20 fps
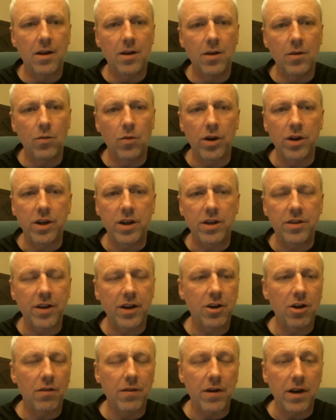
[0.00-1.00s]
what you
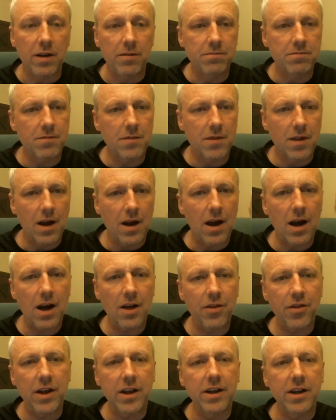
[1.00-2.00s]
think of it. I
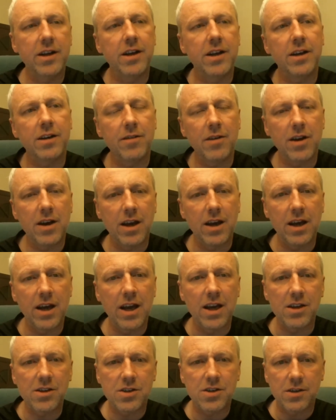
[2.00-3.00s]
think it
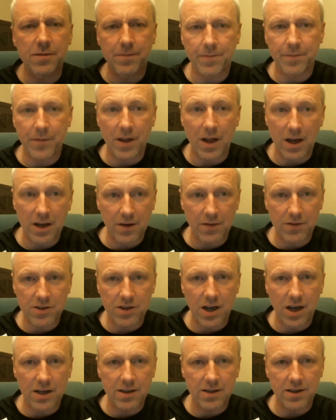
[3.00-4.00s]
is, like I've
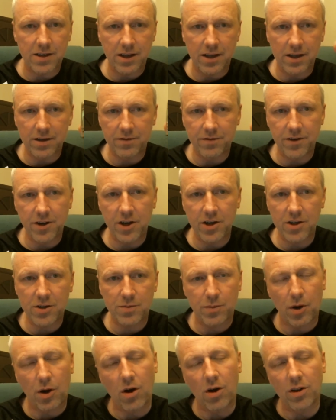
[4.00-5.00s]
said in the first
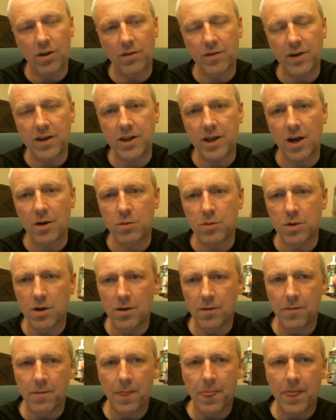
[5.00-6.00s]
part of the video,
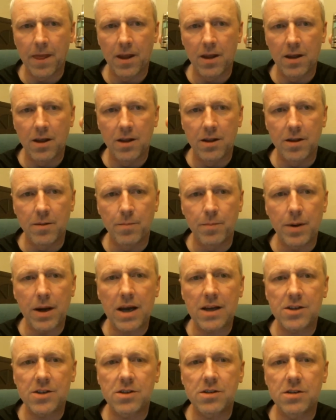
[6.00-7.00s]
the
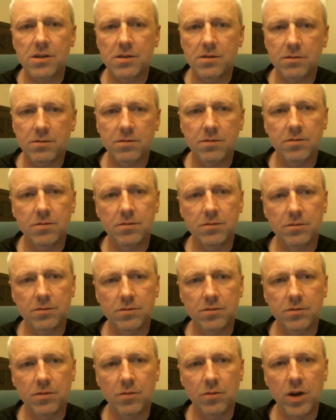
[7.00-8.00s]
best
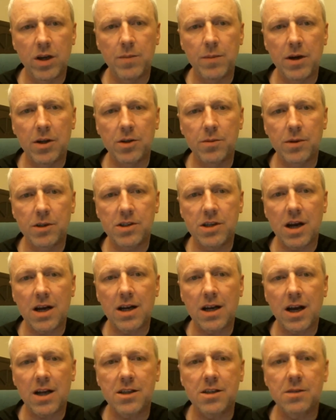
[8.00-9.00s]
rebuildable
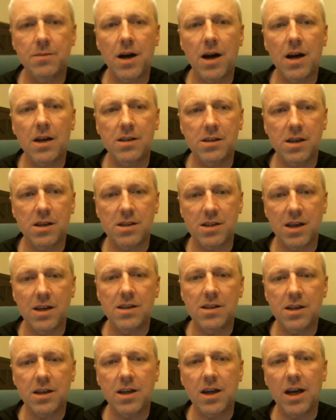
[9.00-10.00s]
tank atomizer
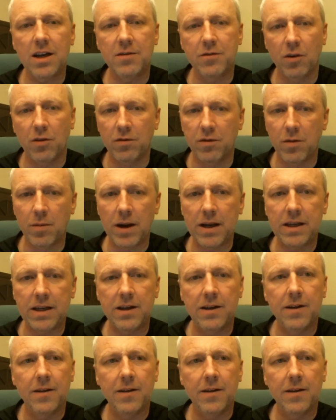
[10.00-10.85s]
since the K-Fun for me.